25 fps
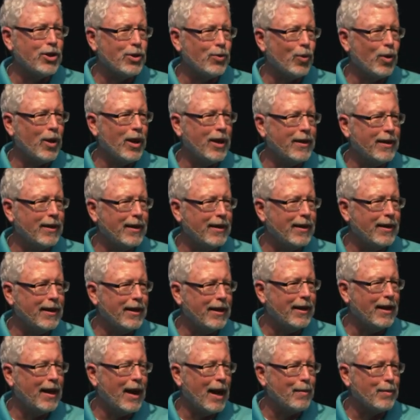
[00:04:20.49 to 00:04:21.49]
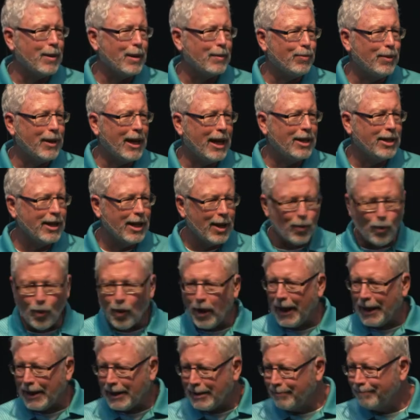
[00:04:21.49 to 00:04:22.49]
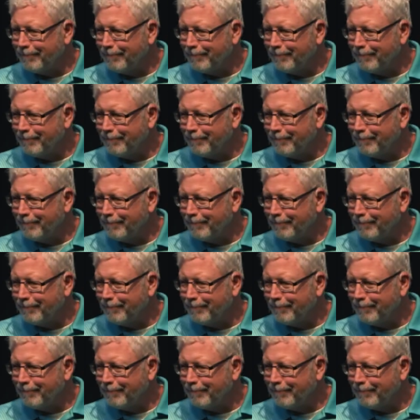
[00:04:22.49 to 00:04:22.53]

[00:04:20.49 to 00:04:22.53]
We're on the economic plan. You get one.